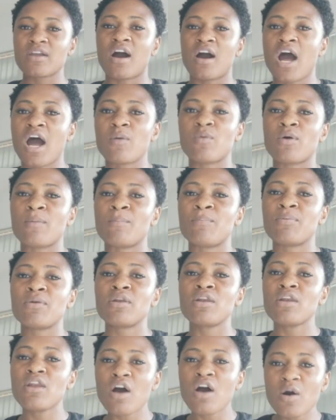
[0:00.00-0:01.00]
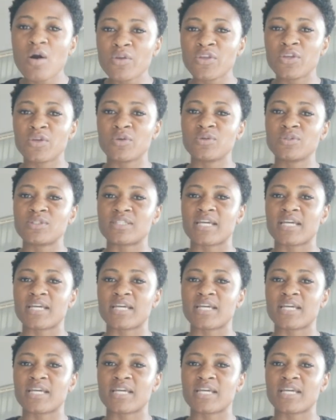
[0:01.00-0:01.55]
I will blow you